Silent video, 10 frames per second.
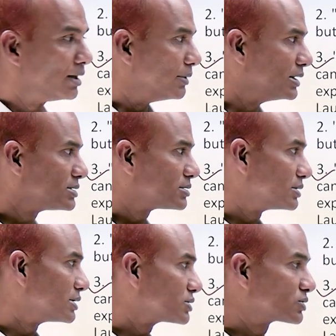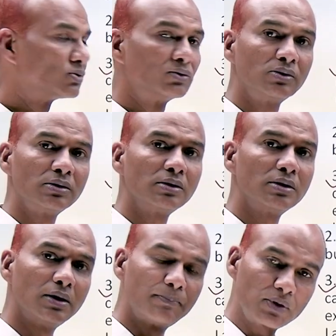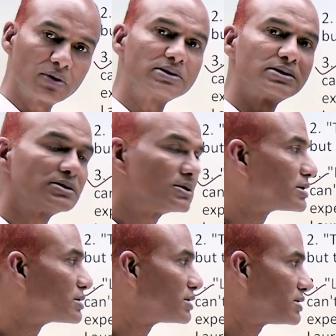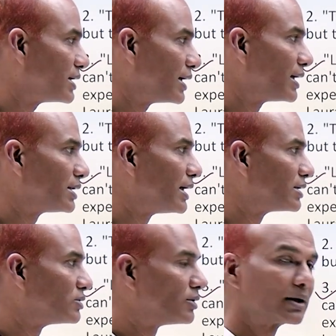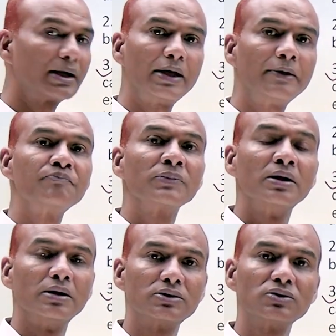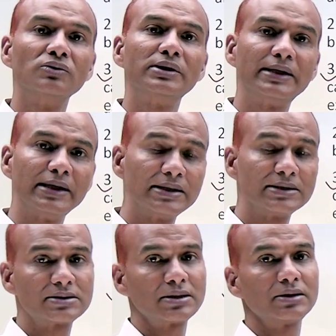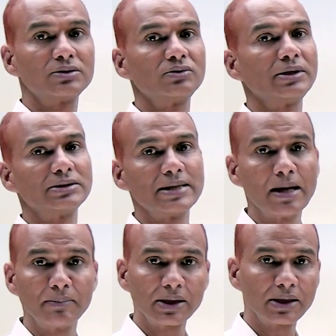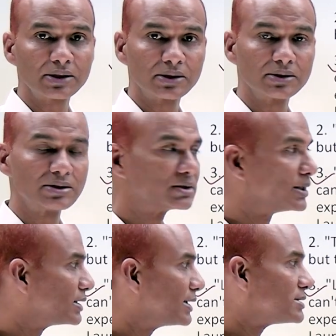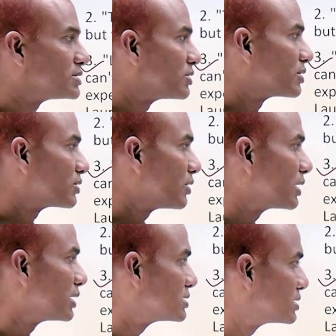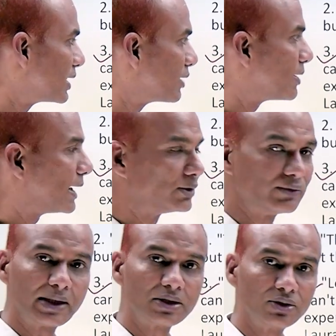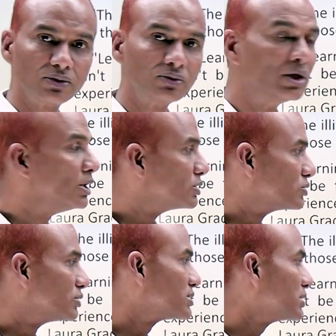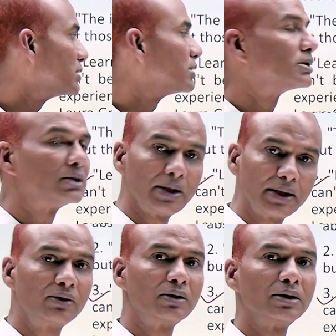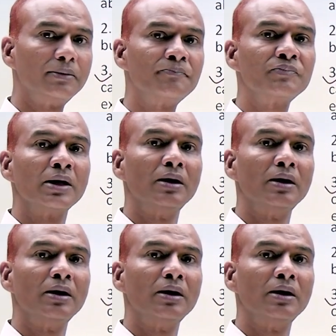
Means the school processes say that, okay, through tests and through examinations, they test your knowledge, they evaluate you through a certain curriculum,